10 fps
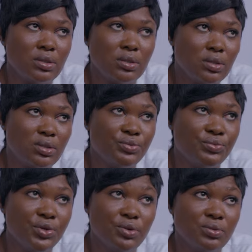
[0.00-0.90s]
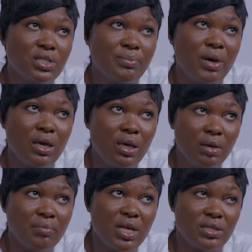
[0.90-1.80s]
is ruined by
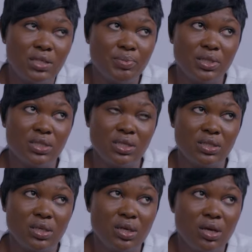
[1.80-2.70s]
him. That's his business.